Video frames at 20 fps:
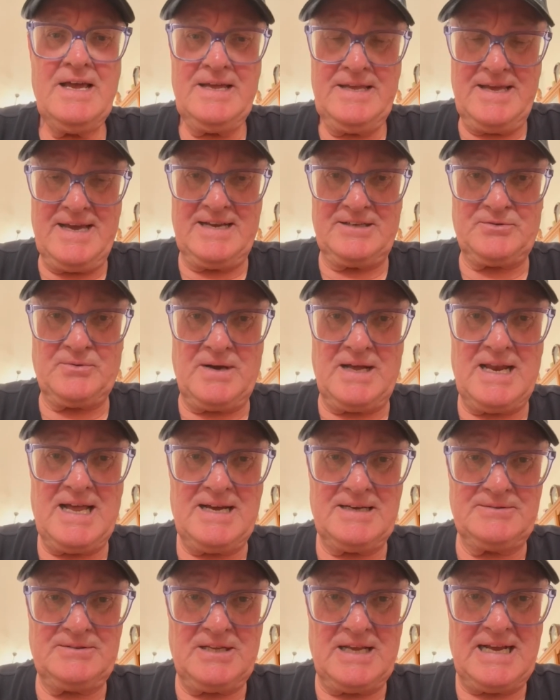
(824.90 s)
Yes, well,
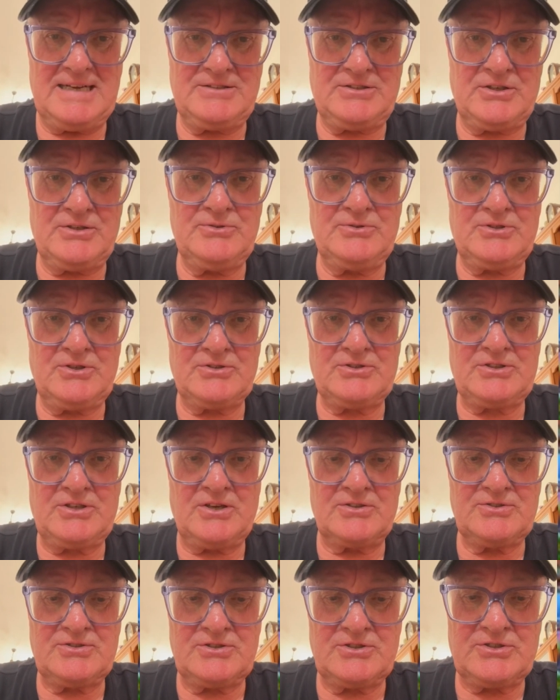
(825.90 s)
I'd like to just
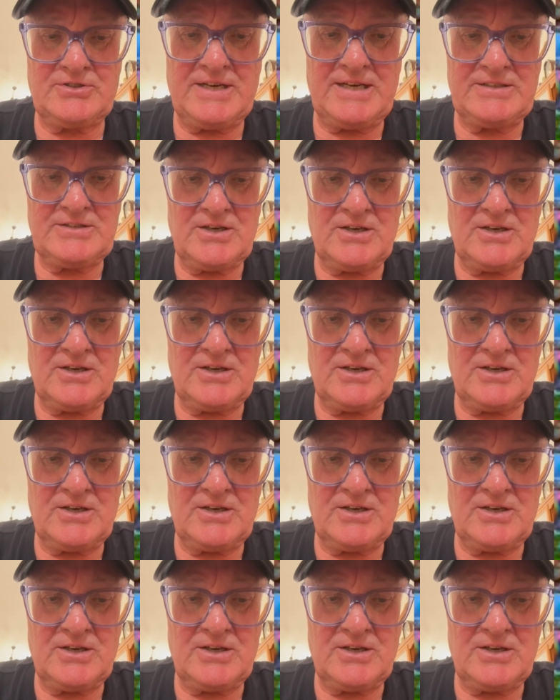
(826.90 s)
concentrate